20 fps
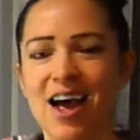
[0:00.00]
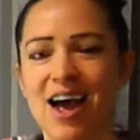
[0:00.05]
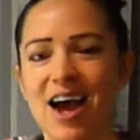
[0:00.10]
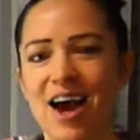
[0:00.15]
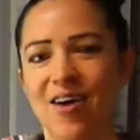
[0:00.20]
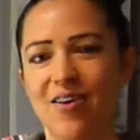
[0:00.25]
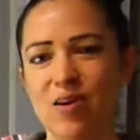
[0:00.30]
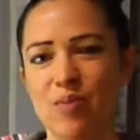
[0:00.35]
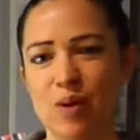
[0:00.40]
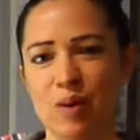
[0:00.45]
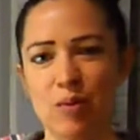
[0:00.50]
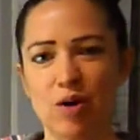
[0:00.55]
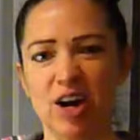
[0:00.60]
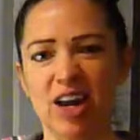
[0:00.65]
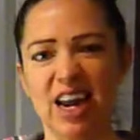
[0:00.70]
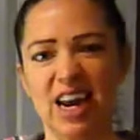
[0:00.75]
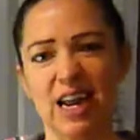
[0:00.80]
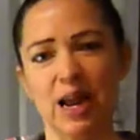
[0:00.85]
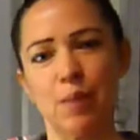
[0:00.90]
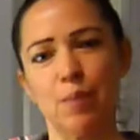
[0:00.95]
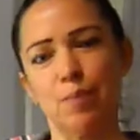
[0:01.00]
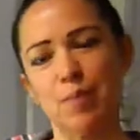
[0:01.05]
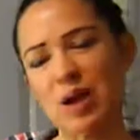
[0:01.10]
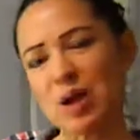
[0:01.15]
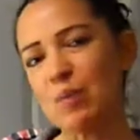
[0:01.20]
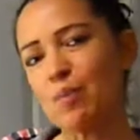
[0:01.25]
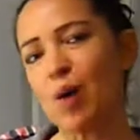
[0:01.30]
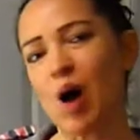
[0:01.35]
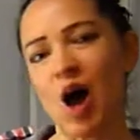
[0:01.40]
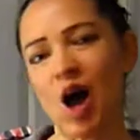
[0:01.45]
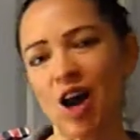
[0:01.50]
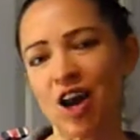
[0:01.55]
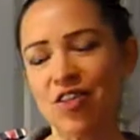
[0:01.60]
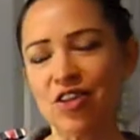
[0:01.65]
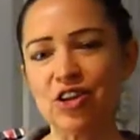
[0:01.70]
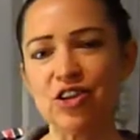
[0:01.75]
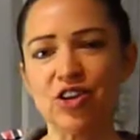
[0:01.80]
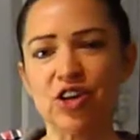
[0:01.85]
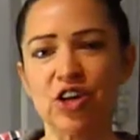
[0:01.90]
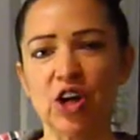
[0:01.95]
I remember getting a big pot on the
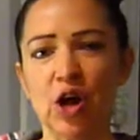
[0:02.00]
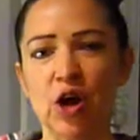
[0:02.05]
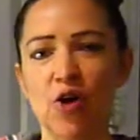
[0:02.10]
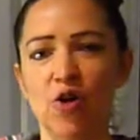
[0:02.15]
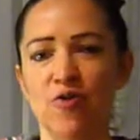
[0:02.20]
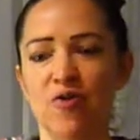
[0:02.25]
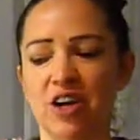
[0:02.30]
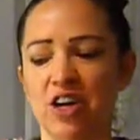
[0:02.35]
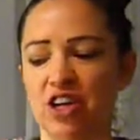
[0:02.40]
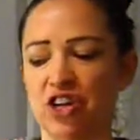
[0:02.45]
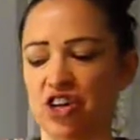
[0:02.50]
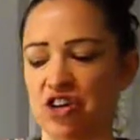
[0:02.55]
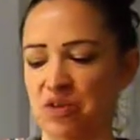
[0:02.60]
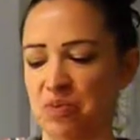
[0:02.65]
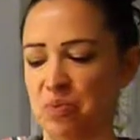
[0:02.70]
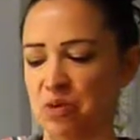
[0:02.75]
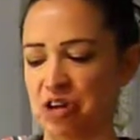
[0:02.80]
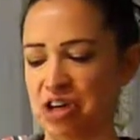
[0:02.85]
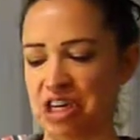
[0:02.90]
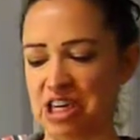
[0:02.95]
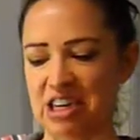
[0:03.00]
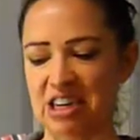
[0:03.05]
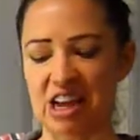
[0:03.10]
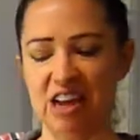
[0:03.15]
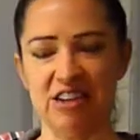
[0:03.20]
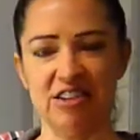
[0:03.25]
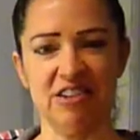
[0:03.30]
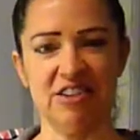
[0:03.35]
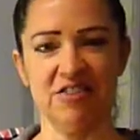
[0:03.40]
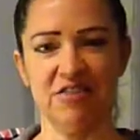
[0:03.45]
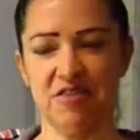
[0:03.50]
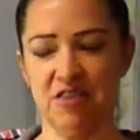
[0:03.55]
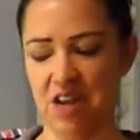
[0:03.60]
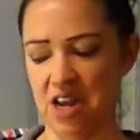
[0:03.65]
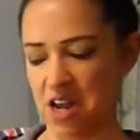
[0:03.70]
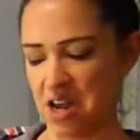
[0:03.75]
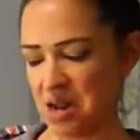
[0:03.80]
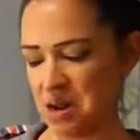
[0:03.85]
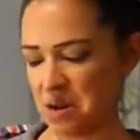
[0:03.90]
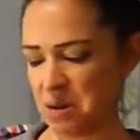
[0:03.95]
stove and just putting tons of
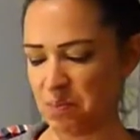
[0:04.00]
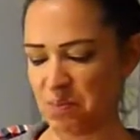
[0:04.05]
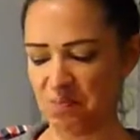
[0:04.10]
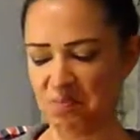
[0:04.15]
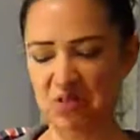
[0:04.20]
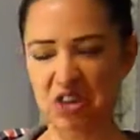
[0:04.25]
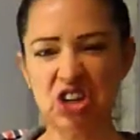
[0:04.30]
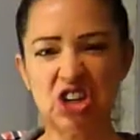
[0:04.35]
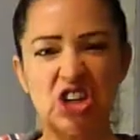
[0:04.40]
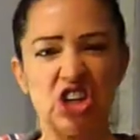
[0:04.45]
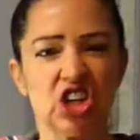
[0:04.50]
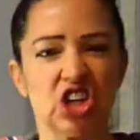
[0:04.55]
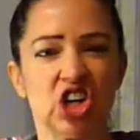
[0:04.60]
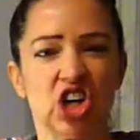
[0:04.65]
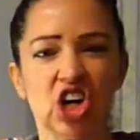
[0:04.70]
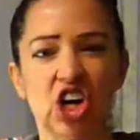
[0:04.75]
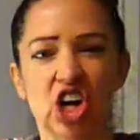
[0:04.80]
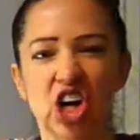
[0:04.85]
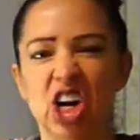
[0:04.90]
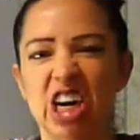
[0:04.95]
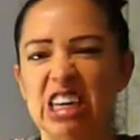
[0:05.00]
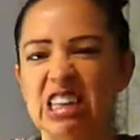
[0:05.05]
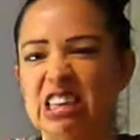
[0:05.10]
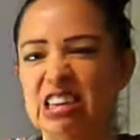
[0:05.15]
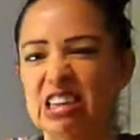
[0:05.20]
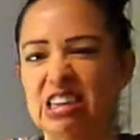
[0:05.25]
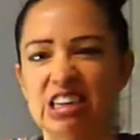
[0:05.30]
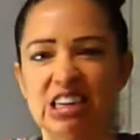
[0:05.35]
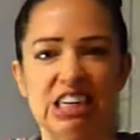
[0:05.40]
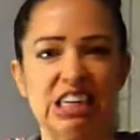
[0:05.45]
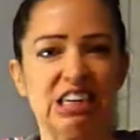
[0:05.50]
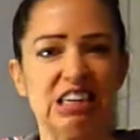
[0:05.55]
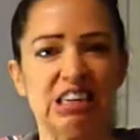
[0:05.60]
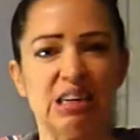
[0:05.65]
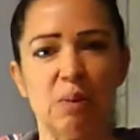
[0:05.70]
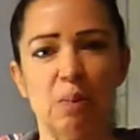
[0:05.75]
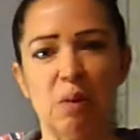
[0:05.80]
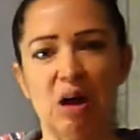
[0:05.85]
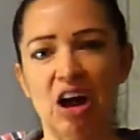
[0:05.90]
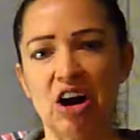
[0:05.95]
sugar and sticks
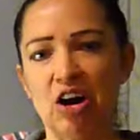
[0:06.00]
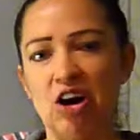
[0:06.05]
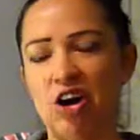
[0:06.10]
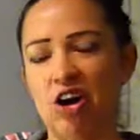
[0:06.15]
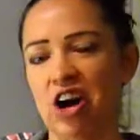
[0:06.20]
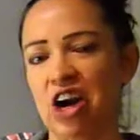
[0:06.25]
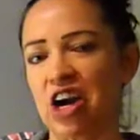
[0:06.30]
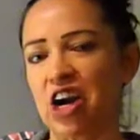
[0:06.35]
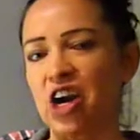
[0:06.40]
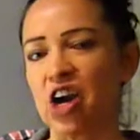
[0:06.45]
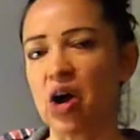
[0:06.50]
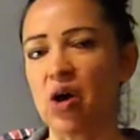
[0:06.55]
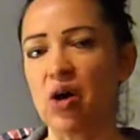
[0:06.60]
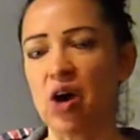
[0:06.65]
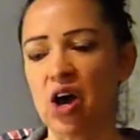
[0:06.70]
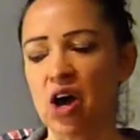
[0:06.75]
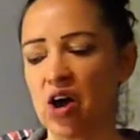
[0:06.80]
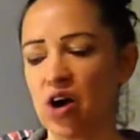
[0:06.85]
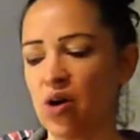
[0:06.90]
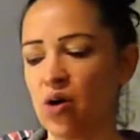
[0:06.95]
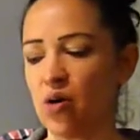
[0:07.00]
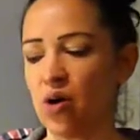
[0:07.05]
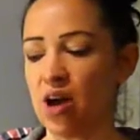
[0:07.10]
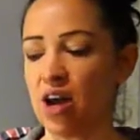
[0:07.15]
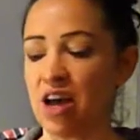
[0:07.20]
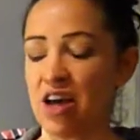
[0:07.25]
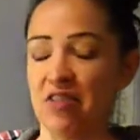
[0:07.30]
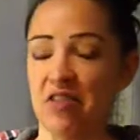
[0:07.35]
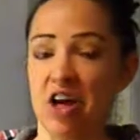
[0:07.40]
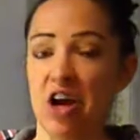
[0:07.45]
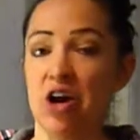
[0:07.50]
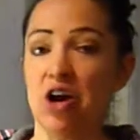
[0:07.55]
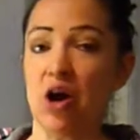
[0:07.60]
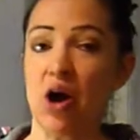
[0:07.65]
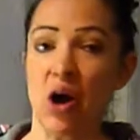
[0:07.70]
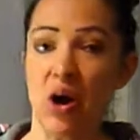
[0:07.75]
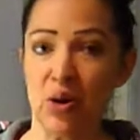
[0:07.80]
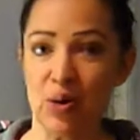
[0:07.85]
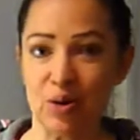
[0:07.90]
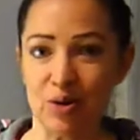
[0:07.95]
of butter and cocoa and then
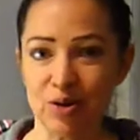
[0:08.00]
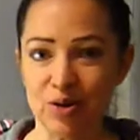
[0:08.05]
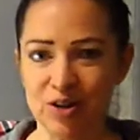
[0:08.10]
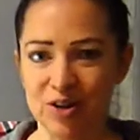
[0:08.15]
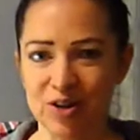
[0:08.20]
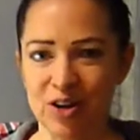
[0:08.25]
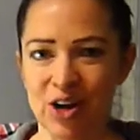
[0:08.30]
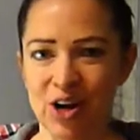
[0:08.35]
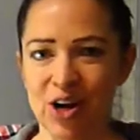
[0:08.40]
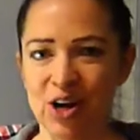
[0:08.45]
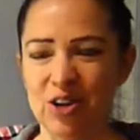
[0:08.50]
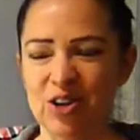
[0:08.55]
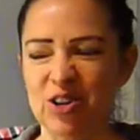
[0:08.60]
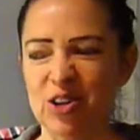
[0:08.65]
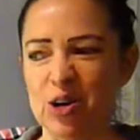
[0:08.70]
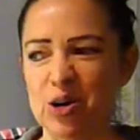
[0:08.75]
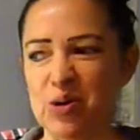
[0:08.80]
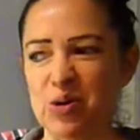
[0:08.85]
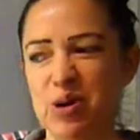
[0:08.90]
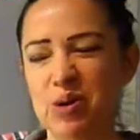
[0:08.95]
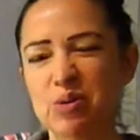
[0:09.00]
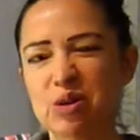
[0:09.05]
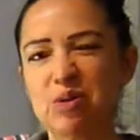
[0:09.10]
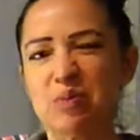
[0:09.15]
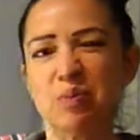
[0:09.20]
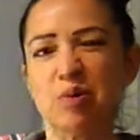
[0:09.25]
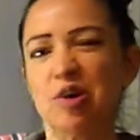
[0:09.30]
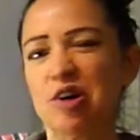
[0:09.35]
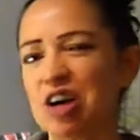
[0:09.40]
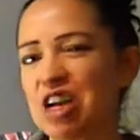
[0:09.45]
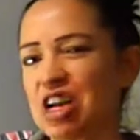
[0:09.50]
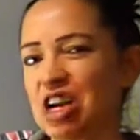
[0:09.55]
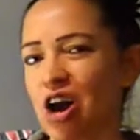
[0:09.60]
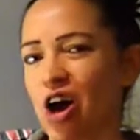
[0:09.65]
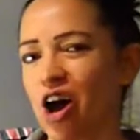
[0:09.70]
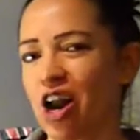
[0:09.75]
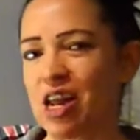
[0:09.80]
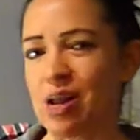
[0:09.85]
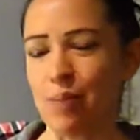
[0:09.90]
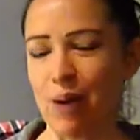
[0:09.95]
oats. So it was pretty
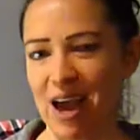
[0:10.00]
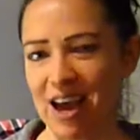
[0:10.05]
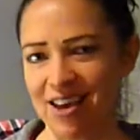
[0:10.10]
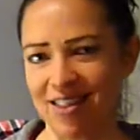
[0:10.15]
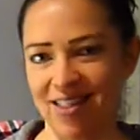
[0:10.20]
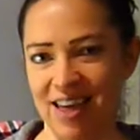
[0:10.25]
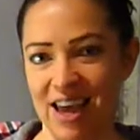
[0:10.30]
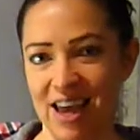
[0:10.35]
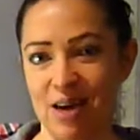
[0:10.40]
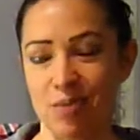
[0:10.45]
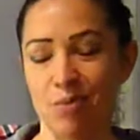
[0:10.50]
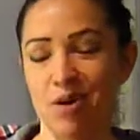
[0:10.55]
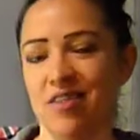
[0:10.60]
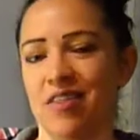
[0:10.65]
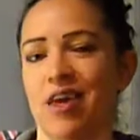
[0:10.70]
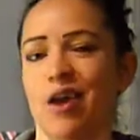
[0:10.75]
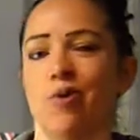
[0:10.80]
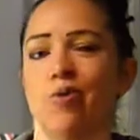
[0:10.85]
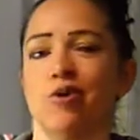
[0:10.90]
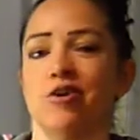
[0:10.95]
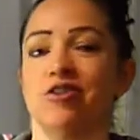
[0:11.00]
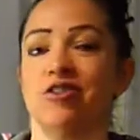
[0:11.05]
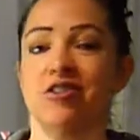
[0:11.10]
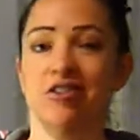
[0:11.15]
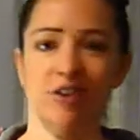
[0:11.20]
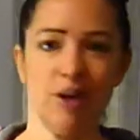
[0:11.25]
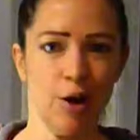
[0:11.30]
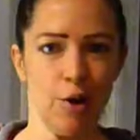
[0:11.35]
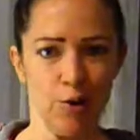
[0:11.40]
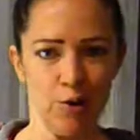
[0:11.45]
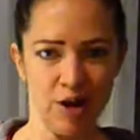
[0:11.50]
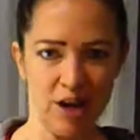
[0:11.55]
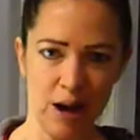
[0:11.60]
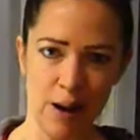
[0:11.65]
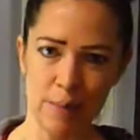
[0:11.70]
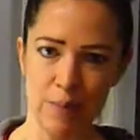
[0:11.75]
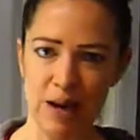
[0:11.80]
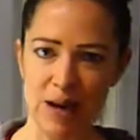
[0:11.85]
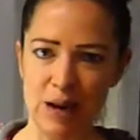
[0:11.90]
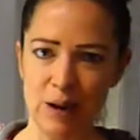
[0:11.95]
naughty back then, but they were so
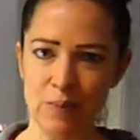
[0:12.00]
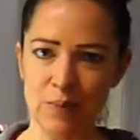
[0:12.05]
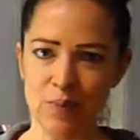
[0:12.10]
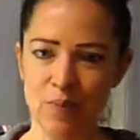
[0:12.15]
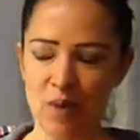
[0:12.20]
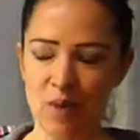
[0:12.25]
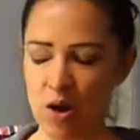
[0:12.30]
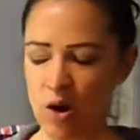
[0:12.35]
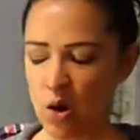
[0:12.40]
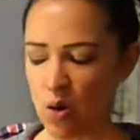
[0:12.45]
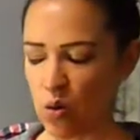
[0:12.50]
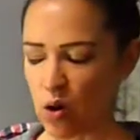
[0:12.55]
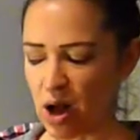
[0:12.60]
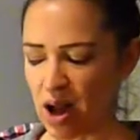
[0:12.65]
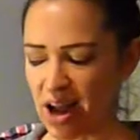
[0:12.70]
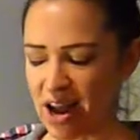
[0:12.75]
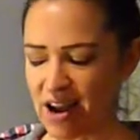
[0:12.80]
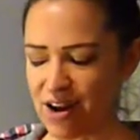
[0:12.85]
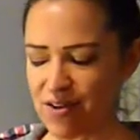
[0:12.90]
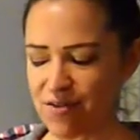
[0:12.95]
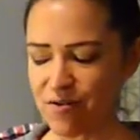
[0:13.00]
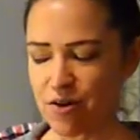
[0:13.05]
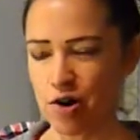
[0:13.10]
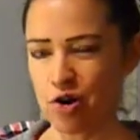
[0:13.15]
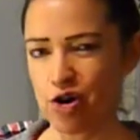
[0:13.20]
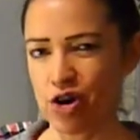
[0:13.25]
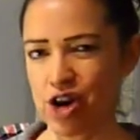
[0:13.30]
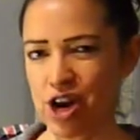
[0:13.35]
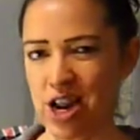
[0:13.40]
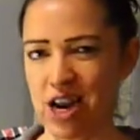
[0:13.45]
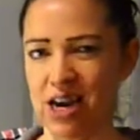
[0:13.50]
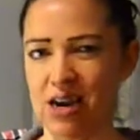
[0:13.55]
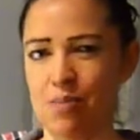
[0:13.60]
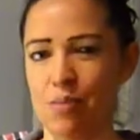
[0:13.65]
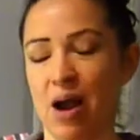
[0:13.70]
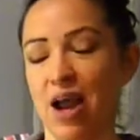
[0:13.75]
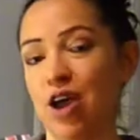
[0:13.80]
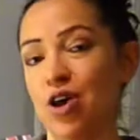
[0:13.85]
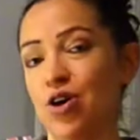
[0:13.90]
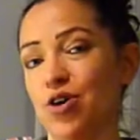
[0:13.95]
yummy. Well, I've created
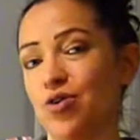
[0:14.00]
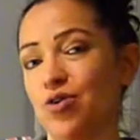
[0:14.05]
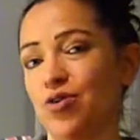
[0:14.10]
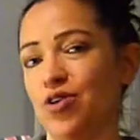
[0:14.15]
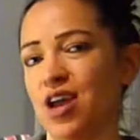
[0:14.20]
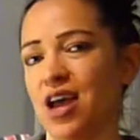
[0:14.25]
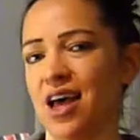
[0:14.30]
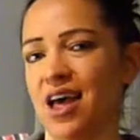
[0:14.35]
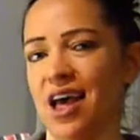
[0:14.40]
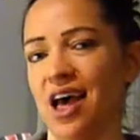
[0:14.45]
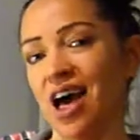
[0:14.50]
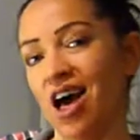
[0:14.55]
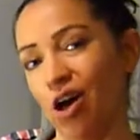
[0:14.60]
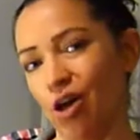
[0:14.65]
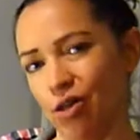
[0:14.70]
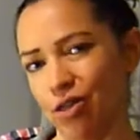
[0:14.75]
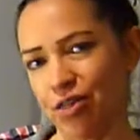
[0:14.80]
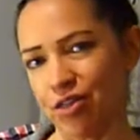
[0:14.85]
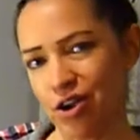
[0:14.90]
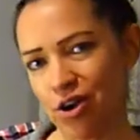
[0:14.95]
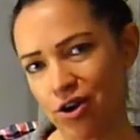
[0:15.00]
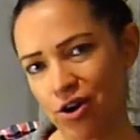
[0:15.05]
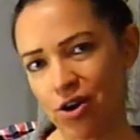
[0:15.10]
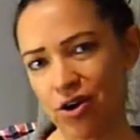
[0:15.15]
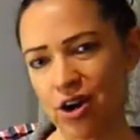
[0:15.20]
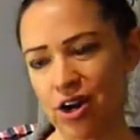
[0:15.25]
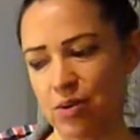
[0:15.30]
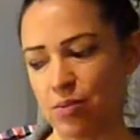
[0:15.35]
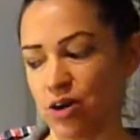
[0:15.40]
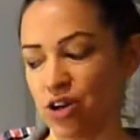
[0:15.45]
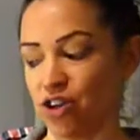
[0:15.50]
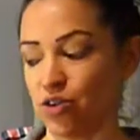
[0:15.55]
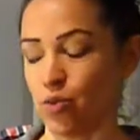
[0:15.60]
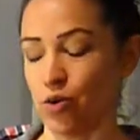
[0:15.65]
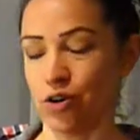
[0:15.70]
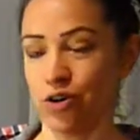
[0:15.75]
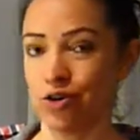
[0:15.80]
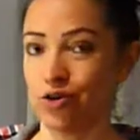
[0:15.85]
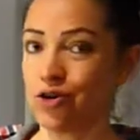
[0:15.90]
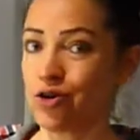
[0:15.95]
my own healthier and much
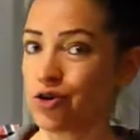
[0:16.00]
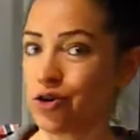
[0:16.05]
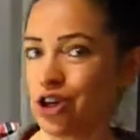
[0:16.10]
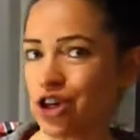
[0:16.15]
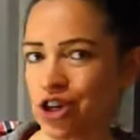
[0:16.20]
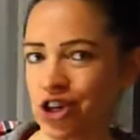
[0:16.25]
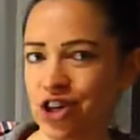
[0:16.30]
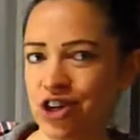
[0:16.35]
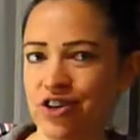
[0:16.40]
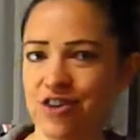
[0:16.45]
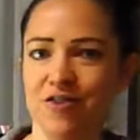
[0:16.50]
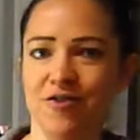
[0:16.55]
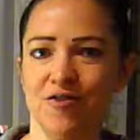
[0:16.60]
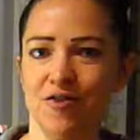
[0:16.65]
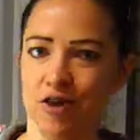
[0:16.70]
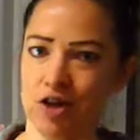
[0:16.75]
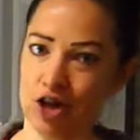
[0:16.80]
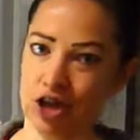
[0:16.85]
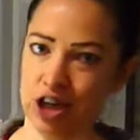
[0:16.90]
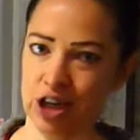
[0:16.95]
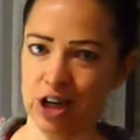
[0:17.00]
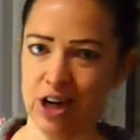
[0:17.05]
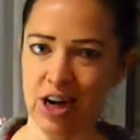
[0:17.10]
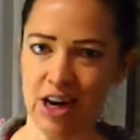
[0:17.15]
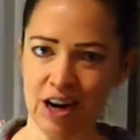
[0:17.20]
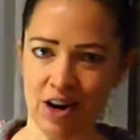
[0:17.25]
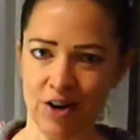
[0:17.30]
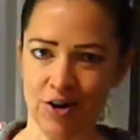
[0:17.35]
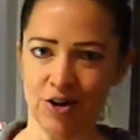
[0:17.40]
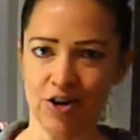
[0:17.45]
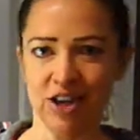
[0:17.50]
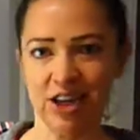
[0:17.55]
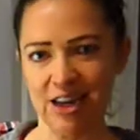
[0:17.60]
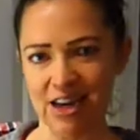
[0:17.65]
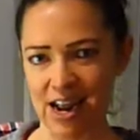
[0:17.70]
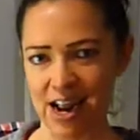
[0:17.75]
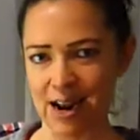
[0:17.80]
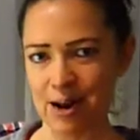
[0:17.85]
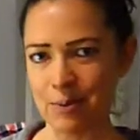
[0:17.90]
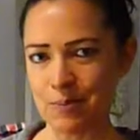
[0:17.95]
more nutritious version here
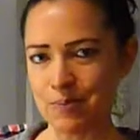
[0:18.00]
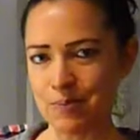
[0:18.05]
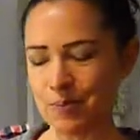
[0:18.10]
today.